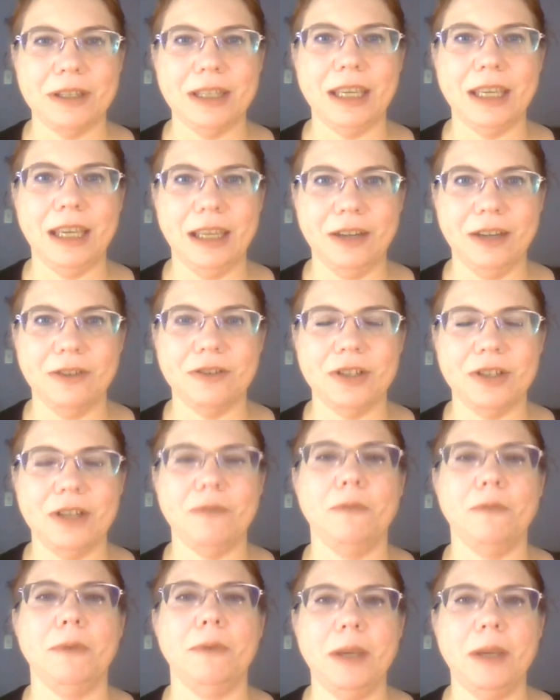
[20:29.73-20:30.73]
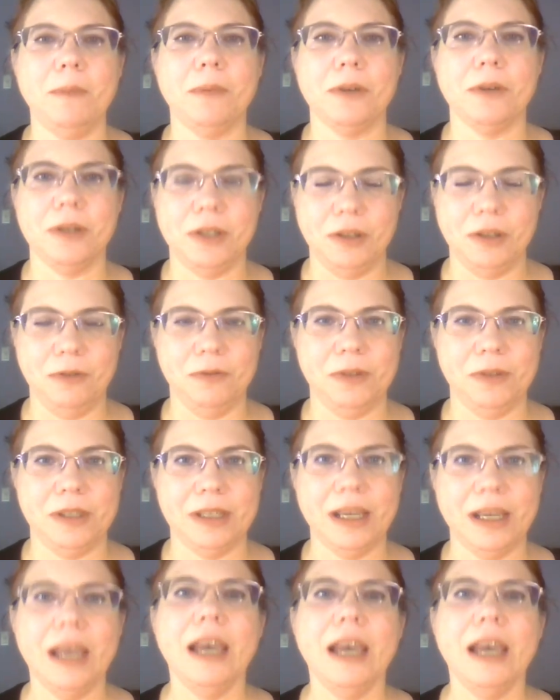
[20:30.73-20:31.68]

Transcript: the energy we produce,